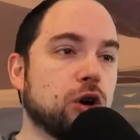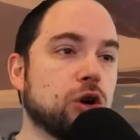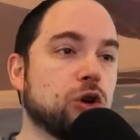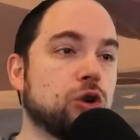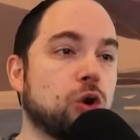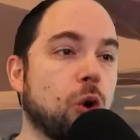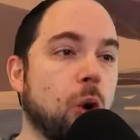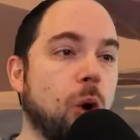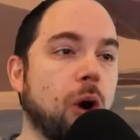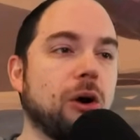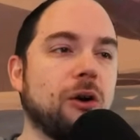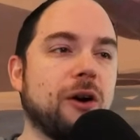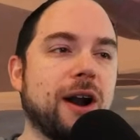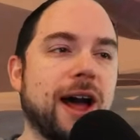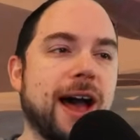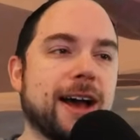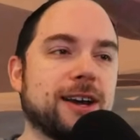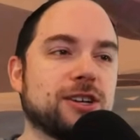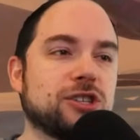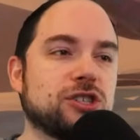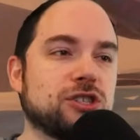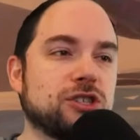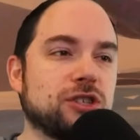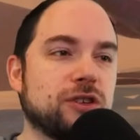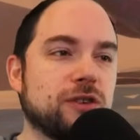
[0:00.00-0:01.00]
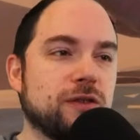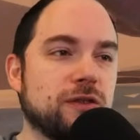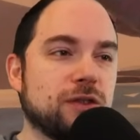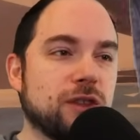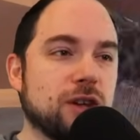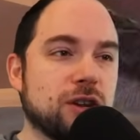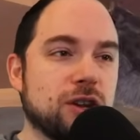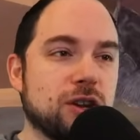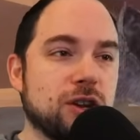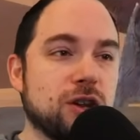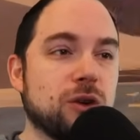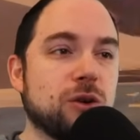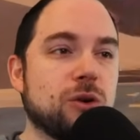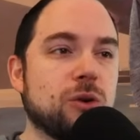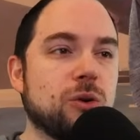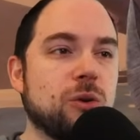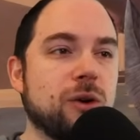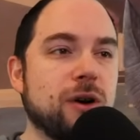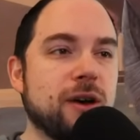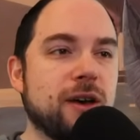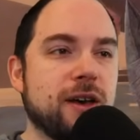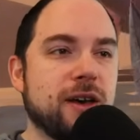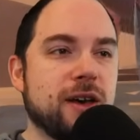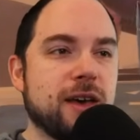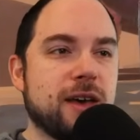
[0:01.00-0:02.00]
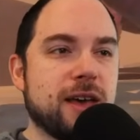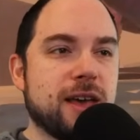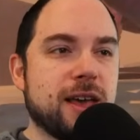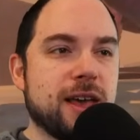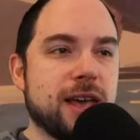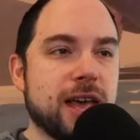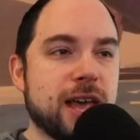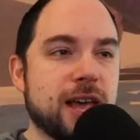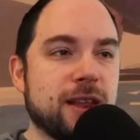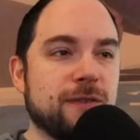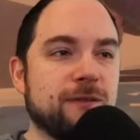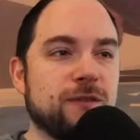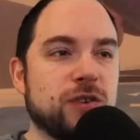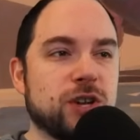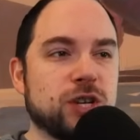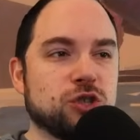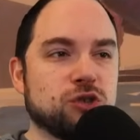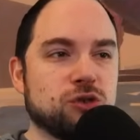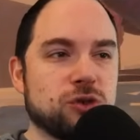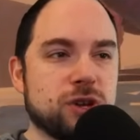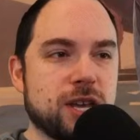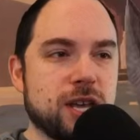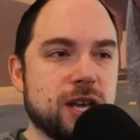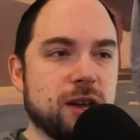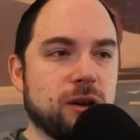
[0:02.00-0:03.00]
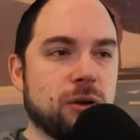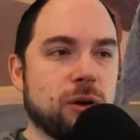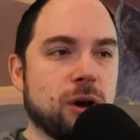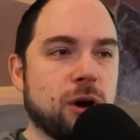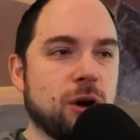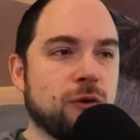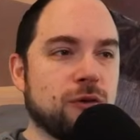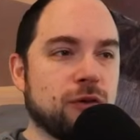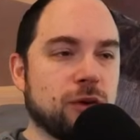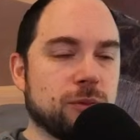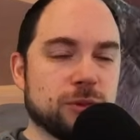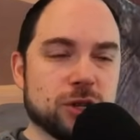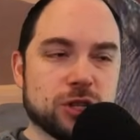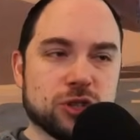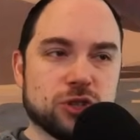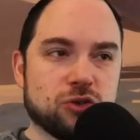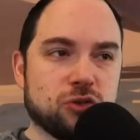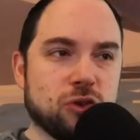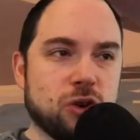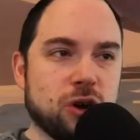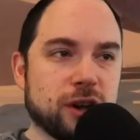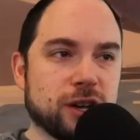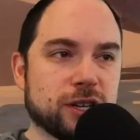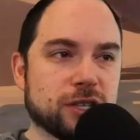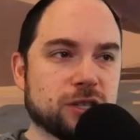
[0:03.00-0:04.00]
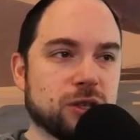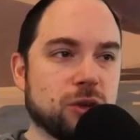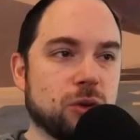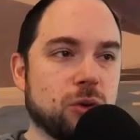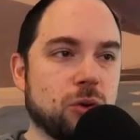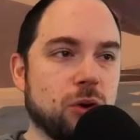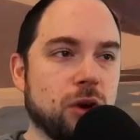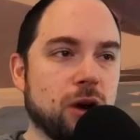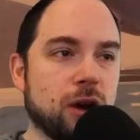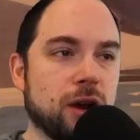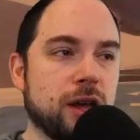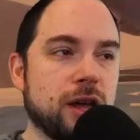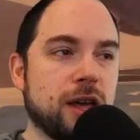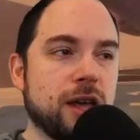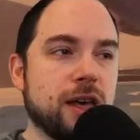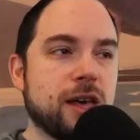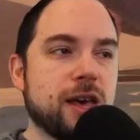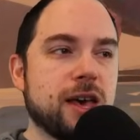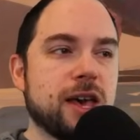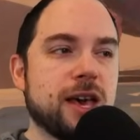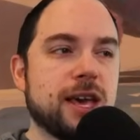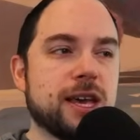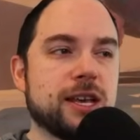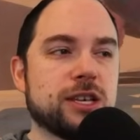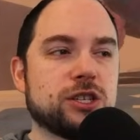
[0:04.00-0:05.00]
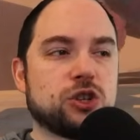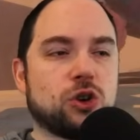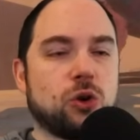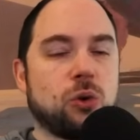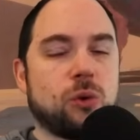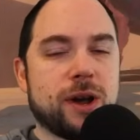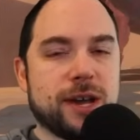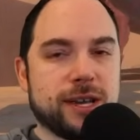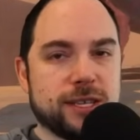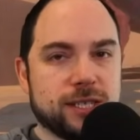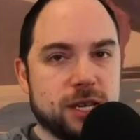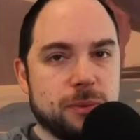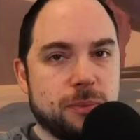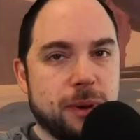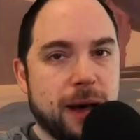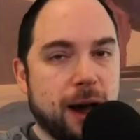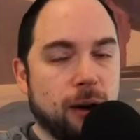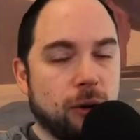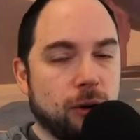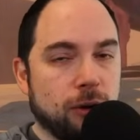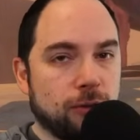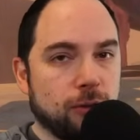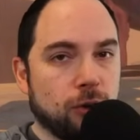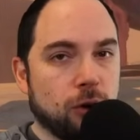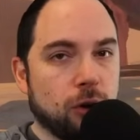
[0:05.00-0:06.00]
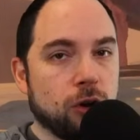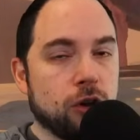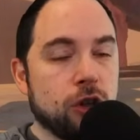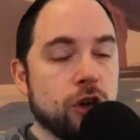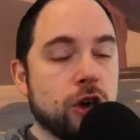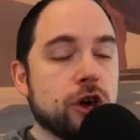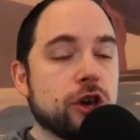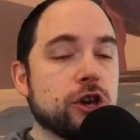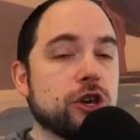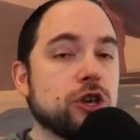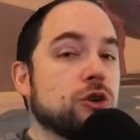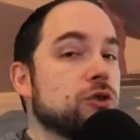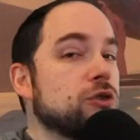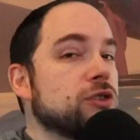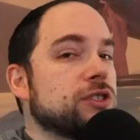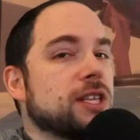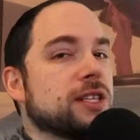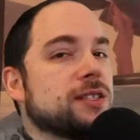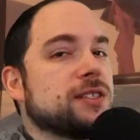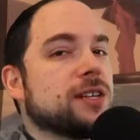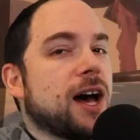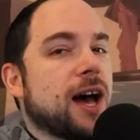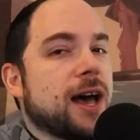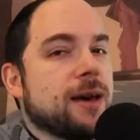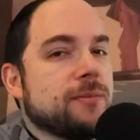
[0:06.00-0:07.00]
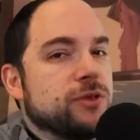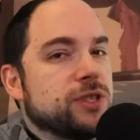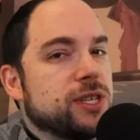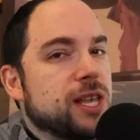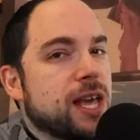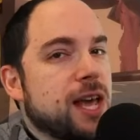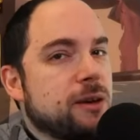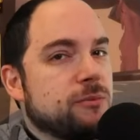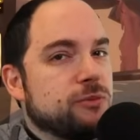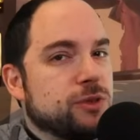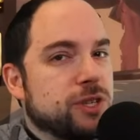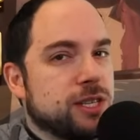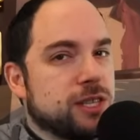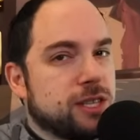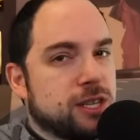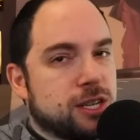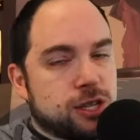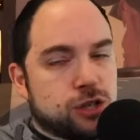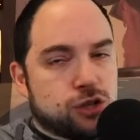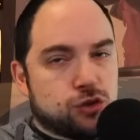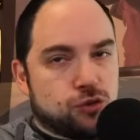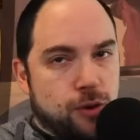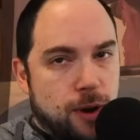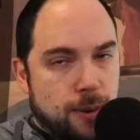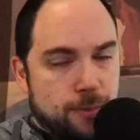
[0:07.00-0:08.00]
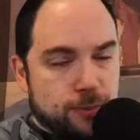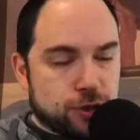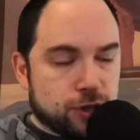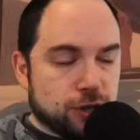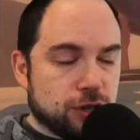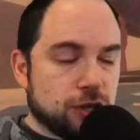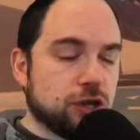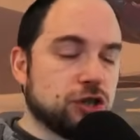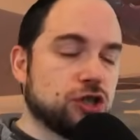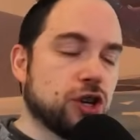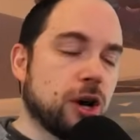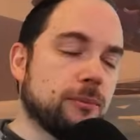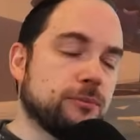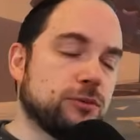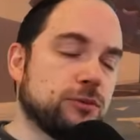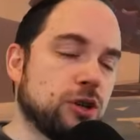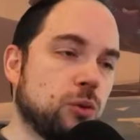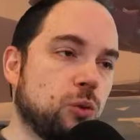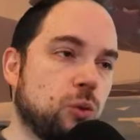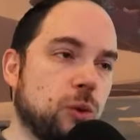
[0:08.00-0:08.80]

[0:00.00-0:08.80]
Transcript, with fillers: Goresh, the new infantry hero from the Strongest Lord, is crazy powerful. Use the timestamps in the description to jump to